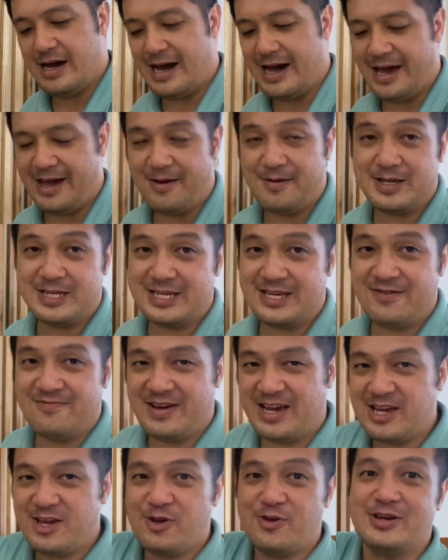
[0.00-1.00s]
I'm actually
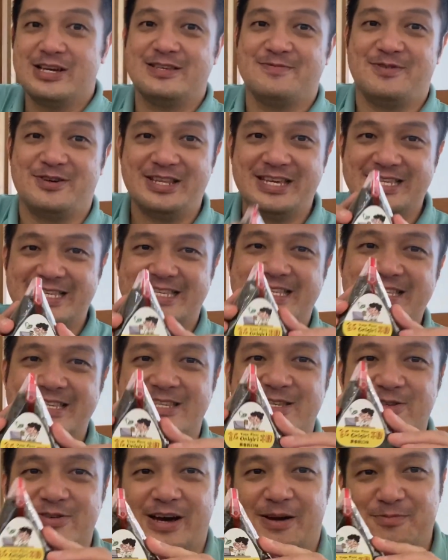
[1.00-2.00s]
very curious about this,
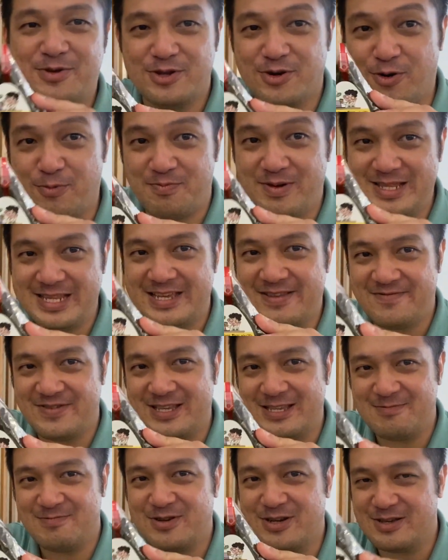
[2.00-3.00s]
so I'm gonna open this
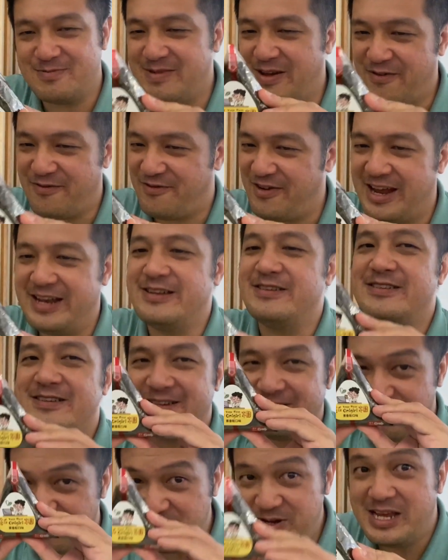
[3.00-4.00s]
first because my friend
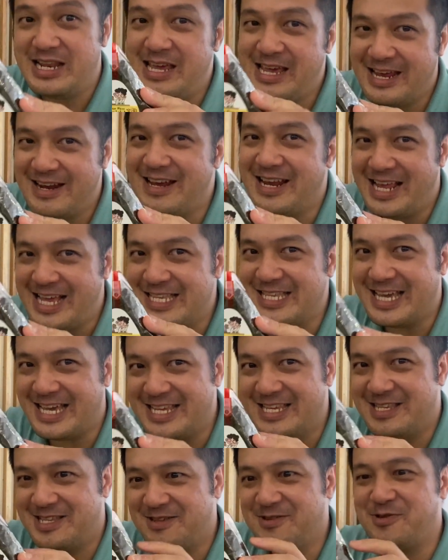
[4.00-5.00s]
really
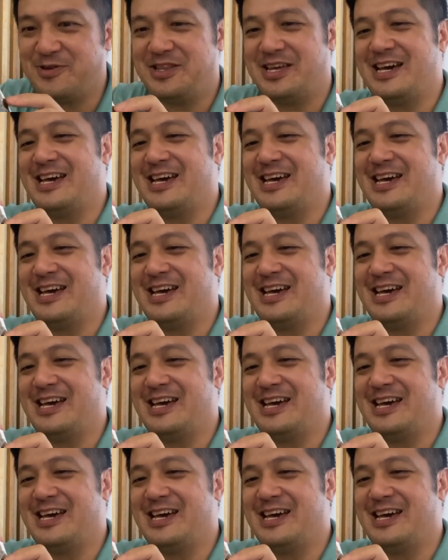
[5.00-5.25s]
says it's good.